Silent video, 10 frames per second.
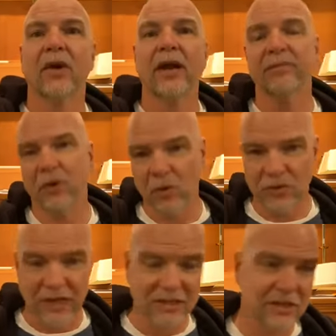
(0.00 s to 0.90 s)
Right?
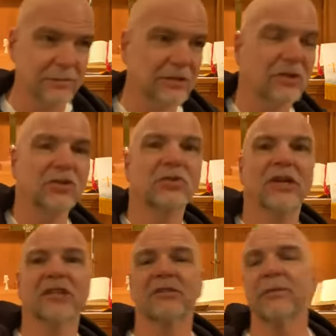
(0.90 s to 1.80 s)
Old Testament to New
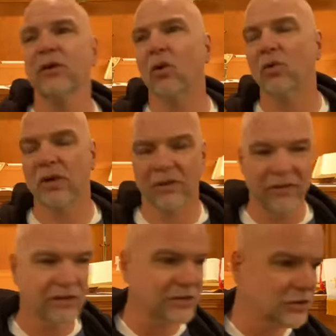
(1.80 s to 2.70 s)
Testament, Old
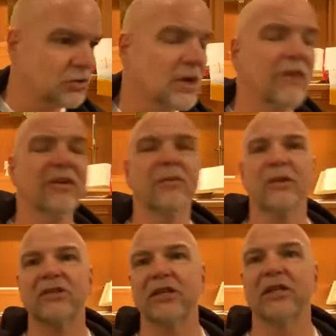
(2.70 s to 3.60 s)
Covenant to New Covenant.
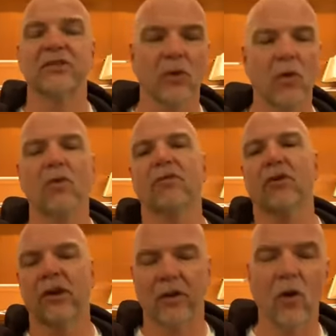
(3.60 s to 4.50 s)
We see this
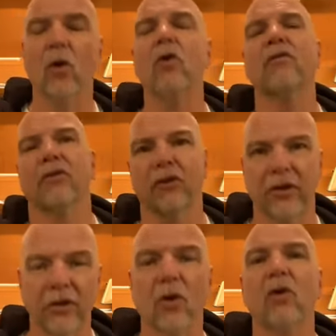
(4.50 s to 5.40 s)
over and over
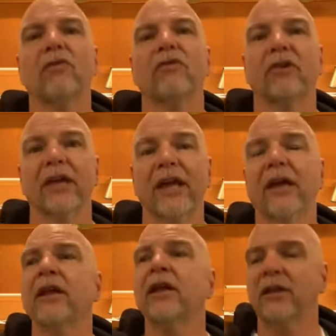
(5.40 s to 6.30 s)
and over again.